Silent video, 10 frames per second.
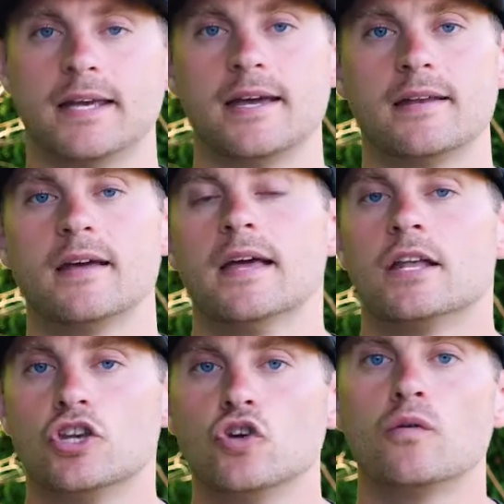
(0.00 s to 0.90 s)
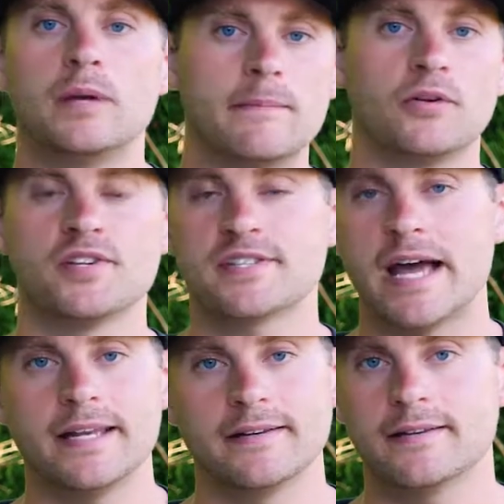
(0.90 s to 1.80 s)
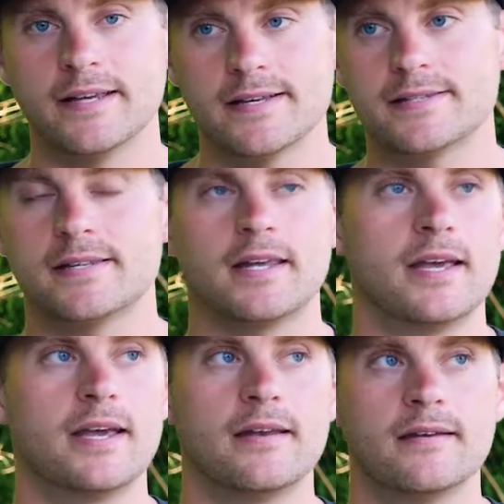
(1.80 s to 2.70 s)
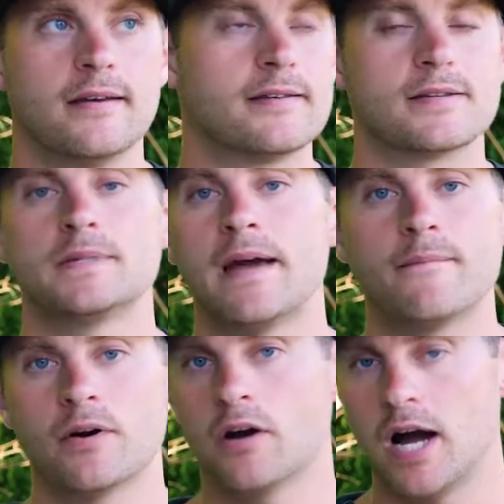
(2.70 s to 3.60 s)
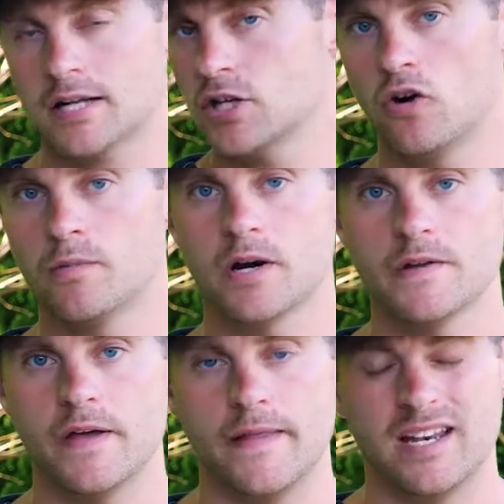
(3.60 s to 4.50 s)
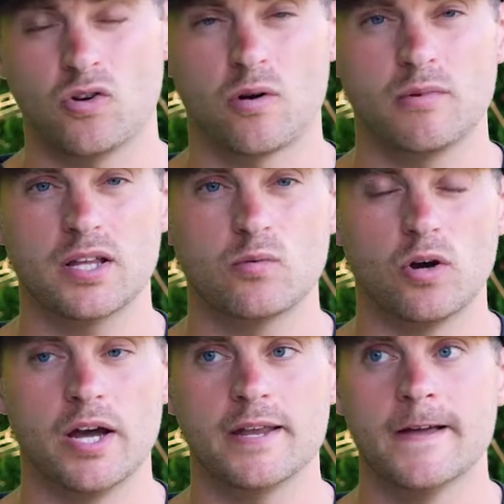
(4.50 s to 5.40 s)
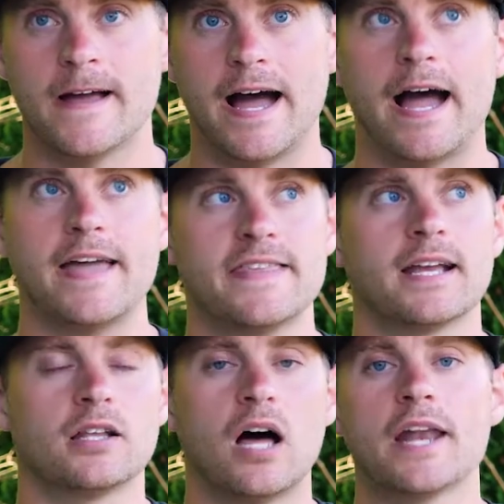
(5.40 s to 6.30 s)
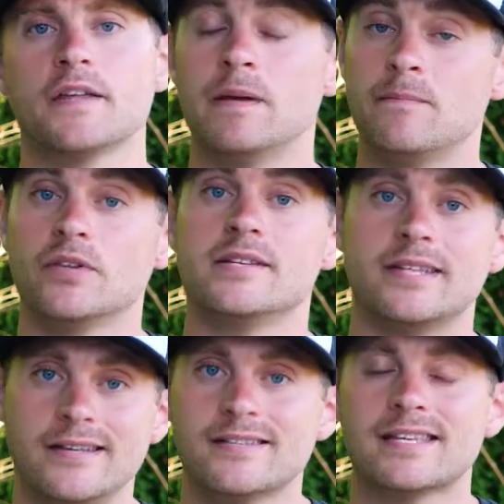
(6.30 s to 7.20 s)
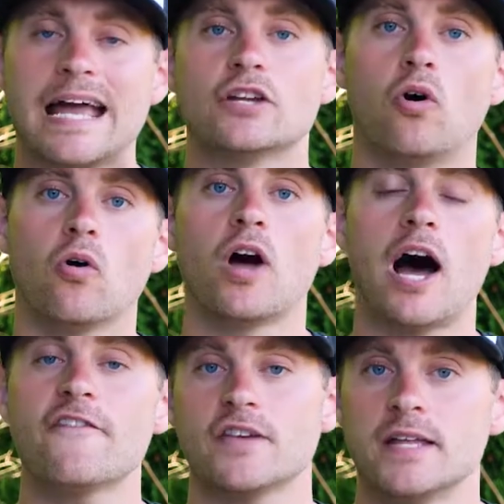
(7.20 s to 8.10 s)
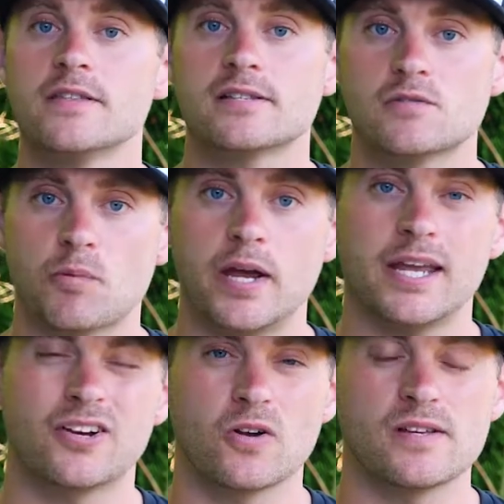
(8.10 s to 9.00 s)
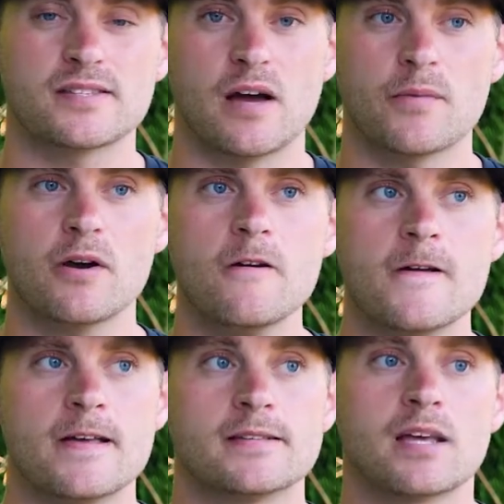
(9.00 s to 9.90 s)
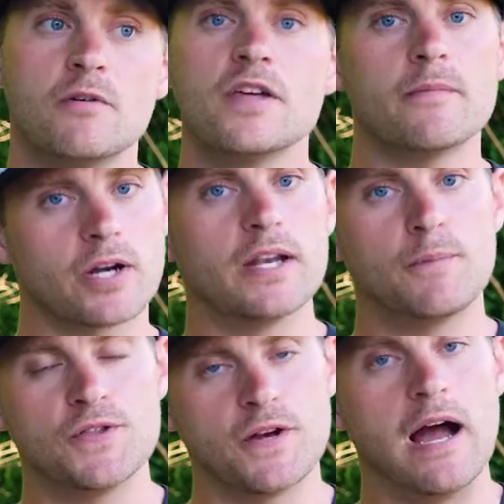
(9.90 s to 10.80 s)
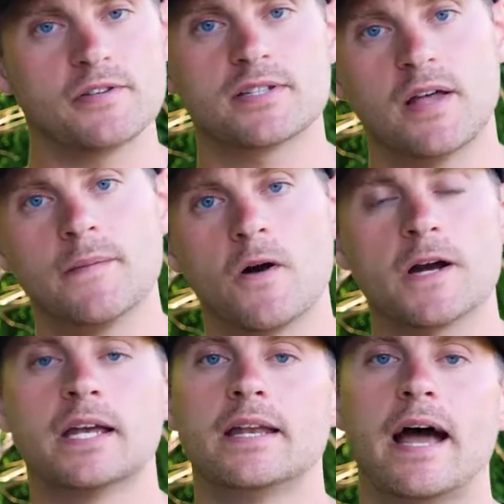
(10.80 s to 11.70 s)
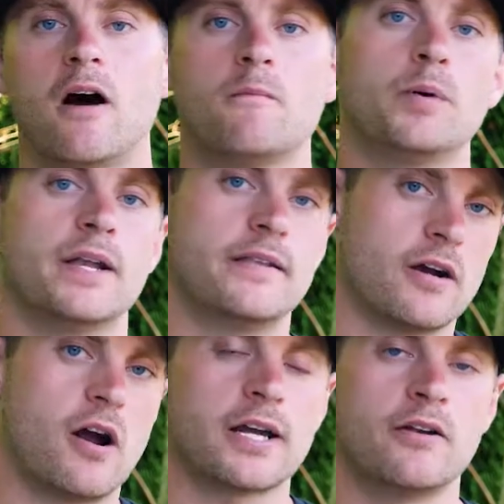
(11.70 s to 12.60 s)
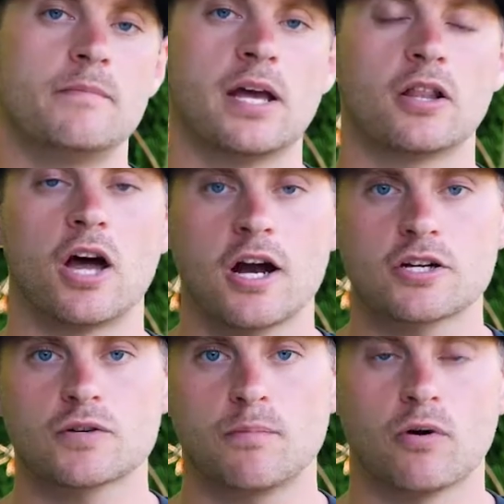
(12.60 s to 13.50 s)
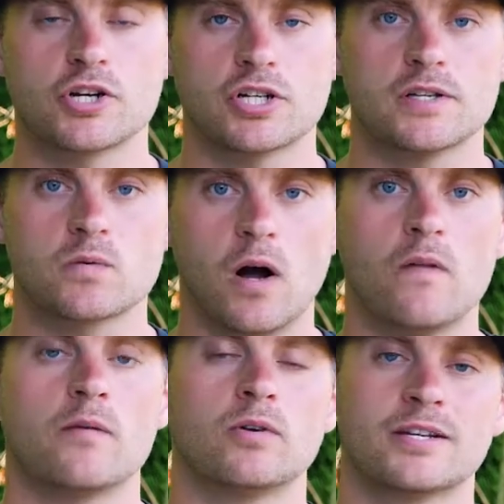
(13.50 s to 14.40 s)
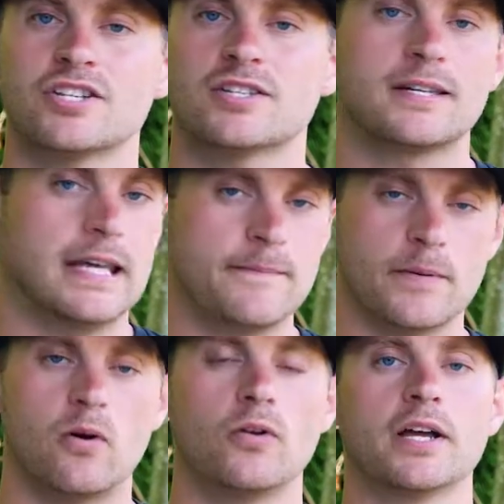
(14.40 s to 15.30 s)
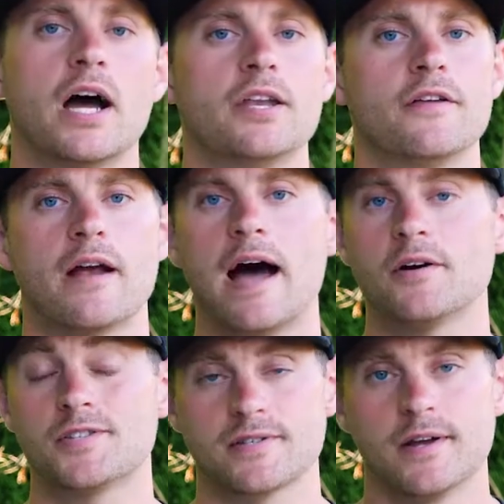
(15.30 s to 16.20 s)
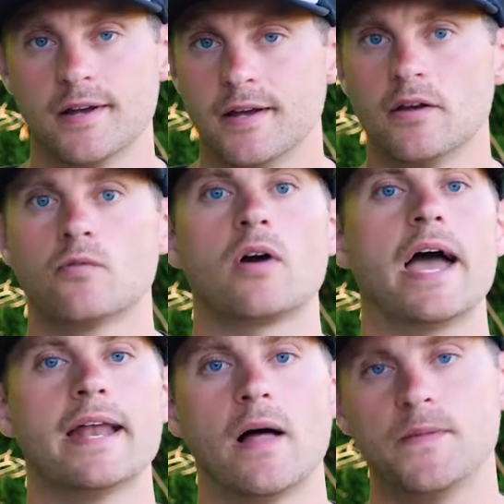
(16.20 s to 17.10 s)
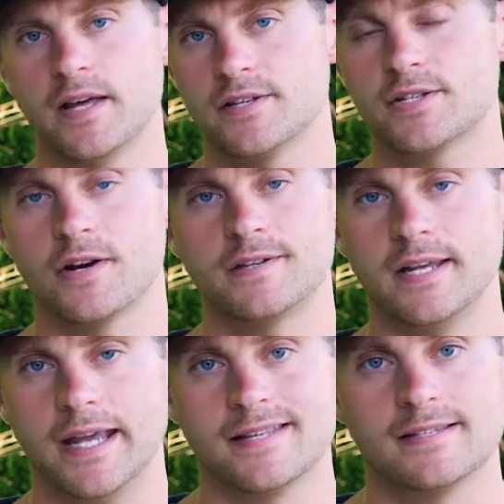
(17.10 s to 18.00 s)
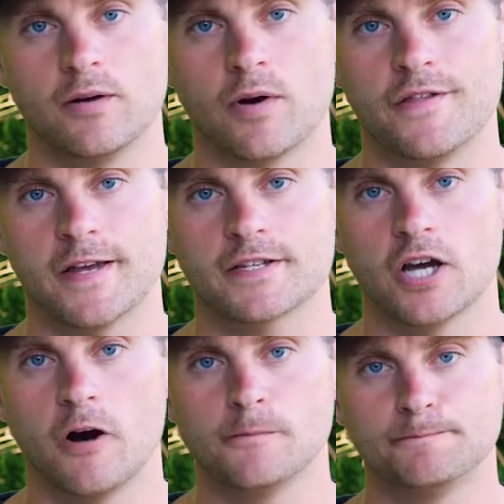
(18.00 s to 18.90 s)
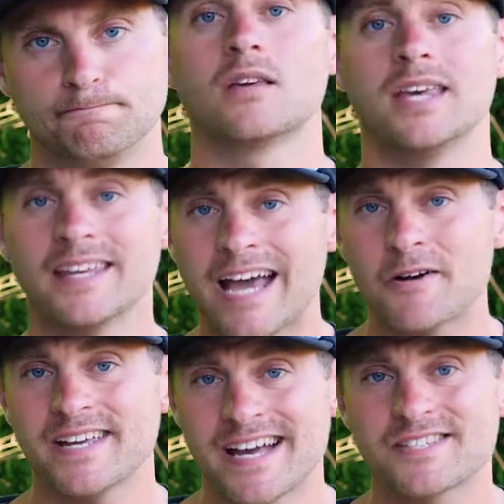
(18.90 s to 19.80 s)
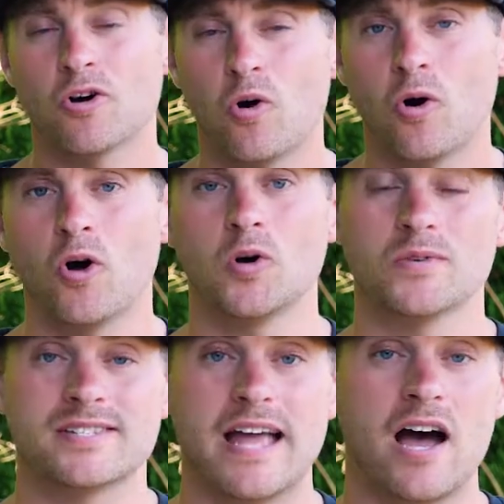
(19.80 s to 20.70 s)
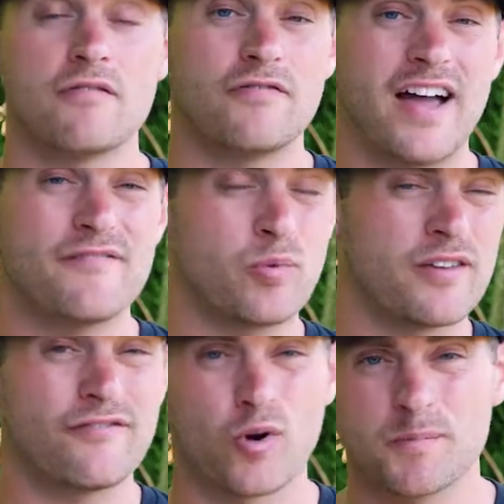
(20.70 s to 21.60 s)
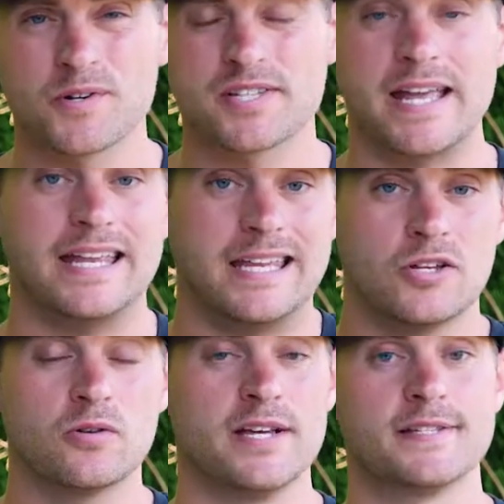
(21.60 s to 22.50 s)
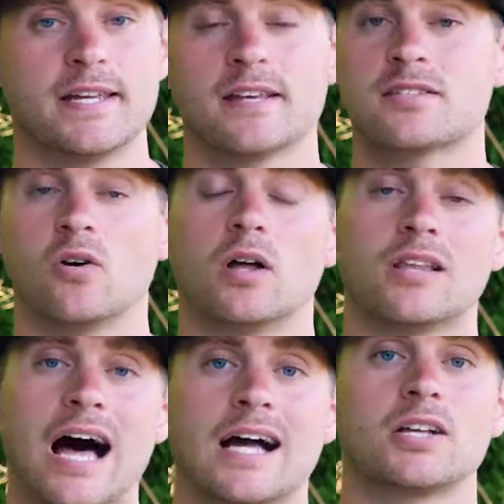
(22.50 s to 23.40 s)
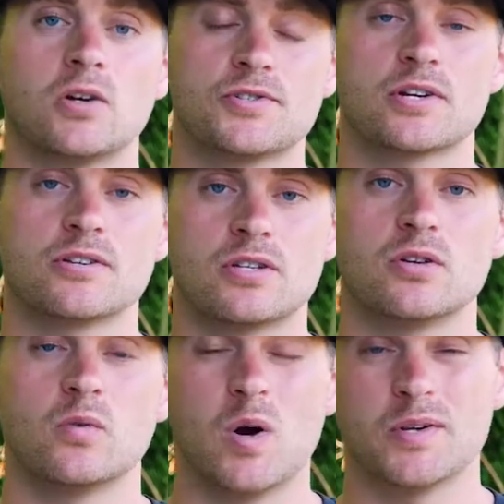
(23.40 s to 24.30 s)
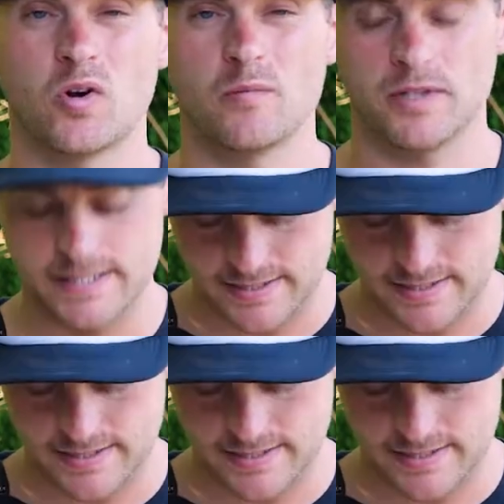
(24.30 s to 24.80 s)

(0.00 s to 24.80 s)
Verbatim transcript: in new people deciding to list in September or October than they normally would. I think a lot of the people that did decide to hold off in the spring and early summer, some of them are going to put their houses on the market now, but there are going to be a large portion as well that will just keep holding on to their house, ride out the uncertainty, and see where things go. King County as a whole was down 5.4% in new listings, so a lot closer to what we normally